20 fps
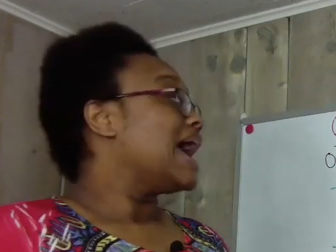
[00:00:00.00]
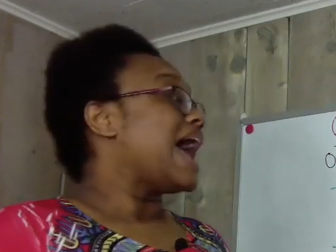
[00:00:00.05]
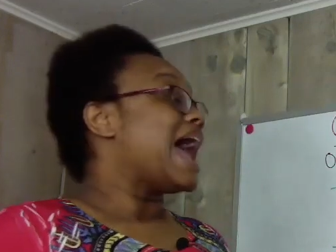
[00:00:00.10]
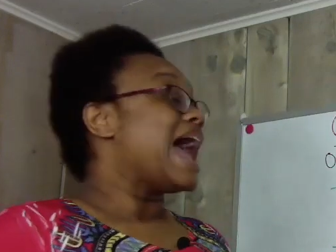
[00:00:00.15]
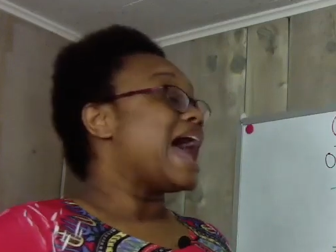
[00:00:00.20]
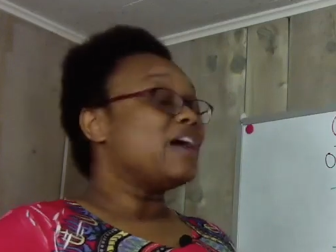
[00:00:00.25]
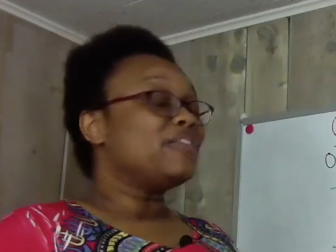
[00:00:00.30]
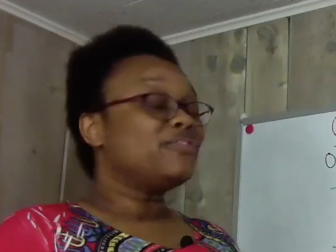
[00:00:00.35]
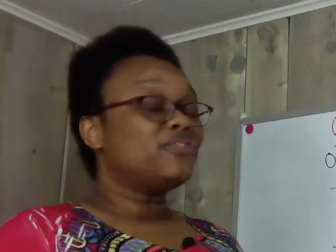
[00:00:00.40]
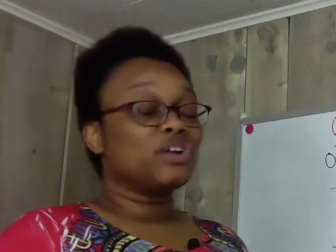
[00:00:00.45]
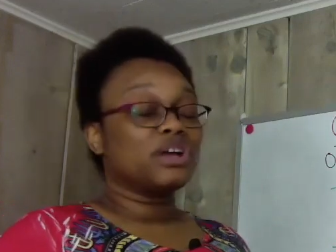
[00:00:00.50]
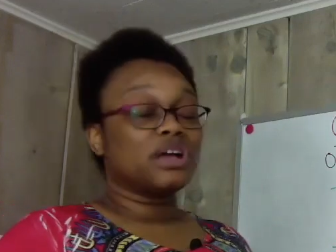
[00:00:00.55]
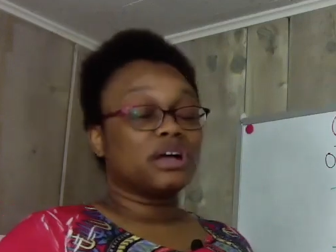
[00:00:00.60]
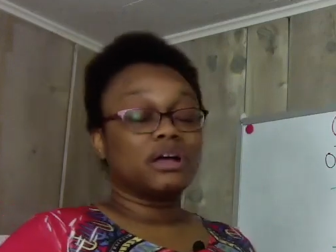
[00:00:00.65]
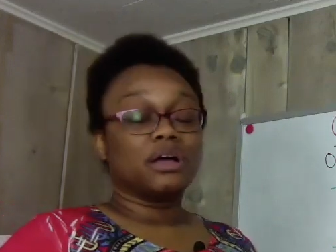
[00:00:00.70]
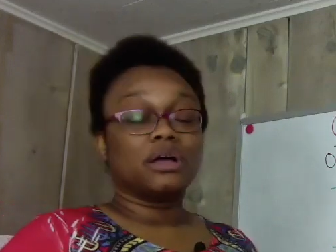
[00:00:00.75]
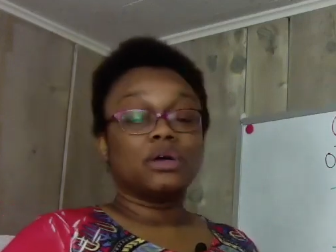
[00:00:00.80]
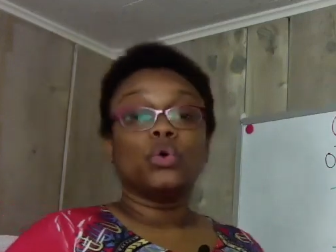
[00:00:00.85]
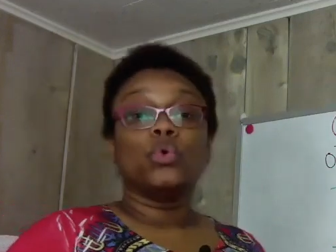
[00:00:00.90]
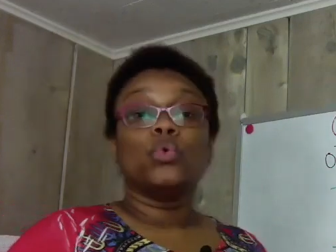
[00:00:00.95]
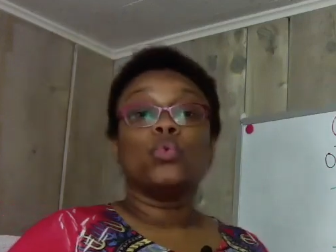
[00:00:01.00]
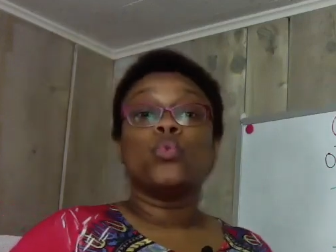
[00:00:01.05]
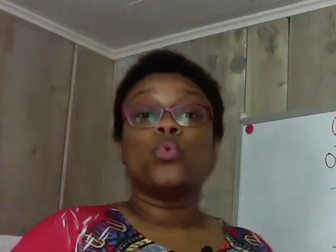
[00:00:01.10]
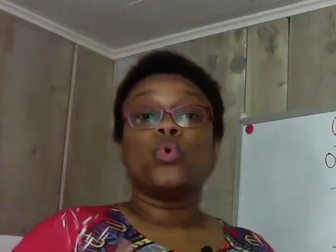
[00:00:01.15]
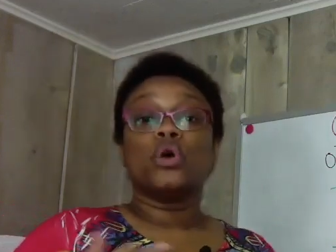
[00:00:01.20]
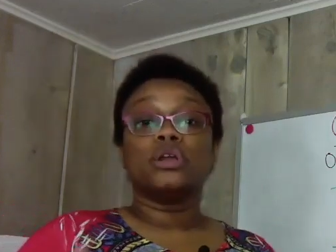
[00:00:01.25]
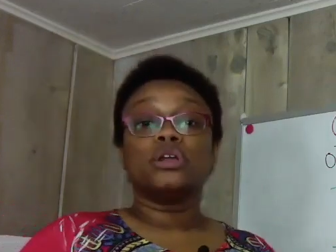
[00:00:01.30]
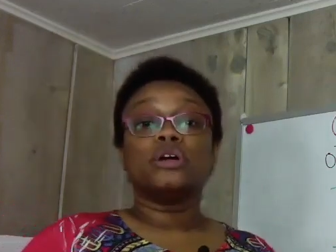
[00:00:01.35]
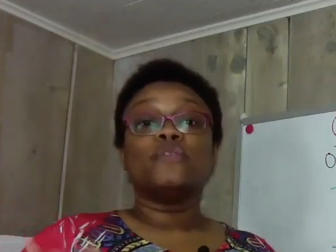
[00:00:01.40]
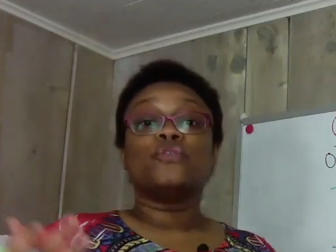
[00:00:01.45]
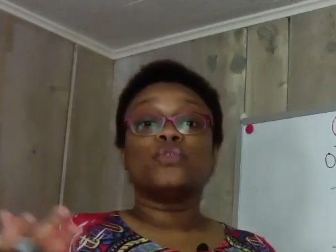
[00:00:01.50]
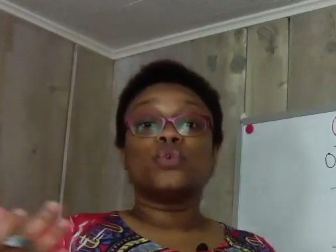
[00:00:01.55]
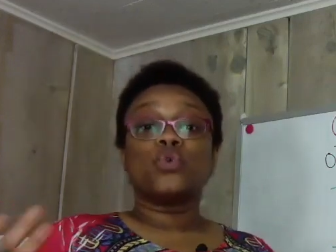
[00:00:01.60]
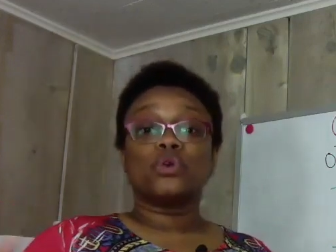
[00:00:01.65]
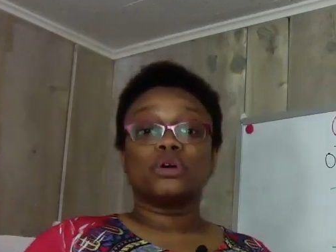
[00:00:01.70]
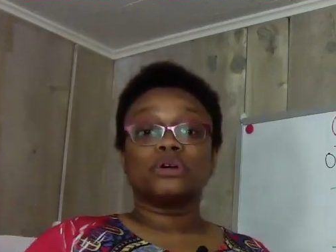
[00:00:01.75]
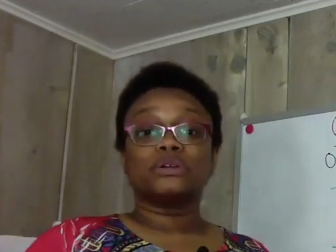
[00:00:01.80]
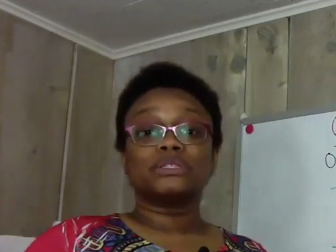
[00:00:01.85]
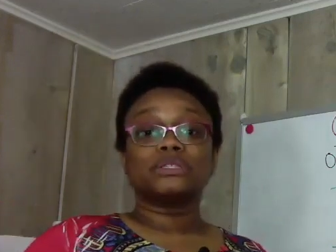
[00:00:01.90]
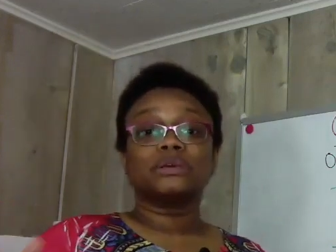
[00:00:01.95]
Africa would, of
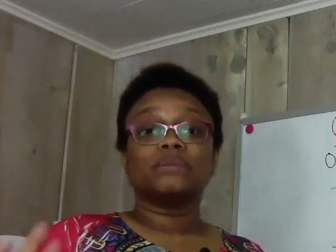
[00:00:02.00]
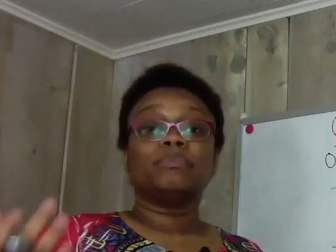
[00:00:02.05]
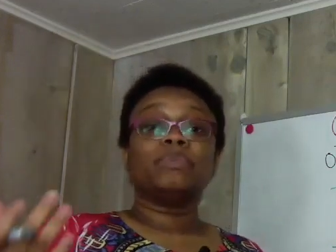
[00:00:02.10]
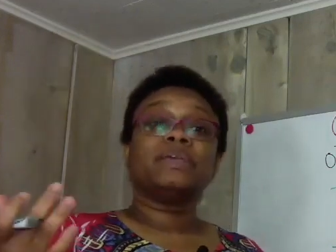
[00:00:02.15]
course,